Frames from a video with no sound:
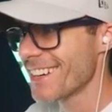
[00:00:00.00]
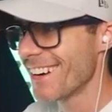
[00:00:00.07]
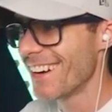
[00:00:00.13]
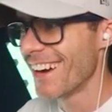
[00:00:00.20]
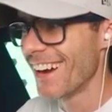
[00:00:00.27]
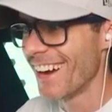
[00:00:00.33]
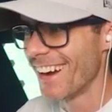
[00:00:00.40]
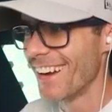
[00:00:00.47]

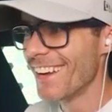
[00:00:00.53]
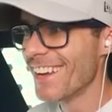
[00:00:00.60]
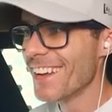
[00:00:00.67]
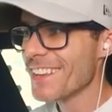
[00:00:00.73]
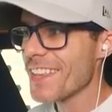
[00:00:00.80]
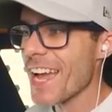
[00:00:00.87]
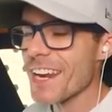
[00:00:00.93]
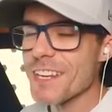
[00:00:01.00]

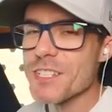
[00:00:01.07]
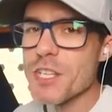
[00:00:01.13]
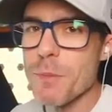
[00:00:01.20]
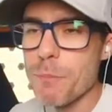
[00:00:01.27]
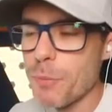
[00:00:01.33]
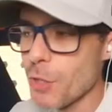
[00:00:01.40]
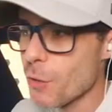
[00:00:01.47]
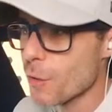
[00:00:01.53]
That is a
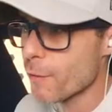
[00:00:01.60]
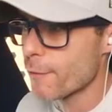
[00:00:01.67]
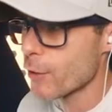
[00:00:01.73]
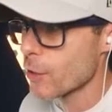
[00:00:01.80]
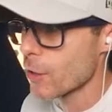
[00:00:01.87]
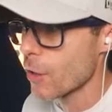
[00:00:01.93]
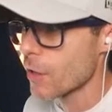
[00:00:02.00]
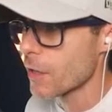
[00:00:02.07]
beautiful
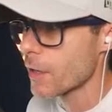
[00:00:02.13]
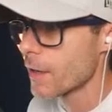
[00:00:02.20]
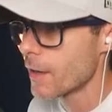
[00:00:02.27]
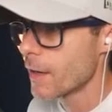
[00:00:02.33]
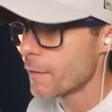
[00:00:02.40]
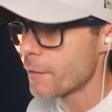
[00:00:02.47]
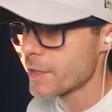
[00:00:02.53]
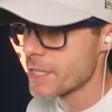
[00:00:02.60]
look
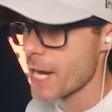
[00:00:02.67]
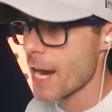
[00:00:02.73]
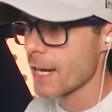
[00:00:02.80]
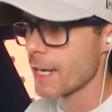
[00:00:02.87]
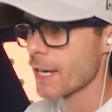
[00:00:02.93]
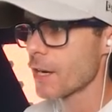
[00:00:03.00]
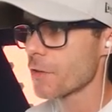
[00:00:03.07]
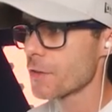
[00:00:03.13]
for
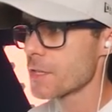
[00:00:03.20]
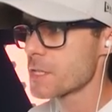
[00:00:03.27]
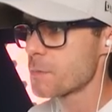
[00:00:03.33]
taking on this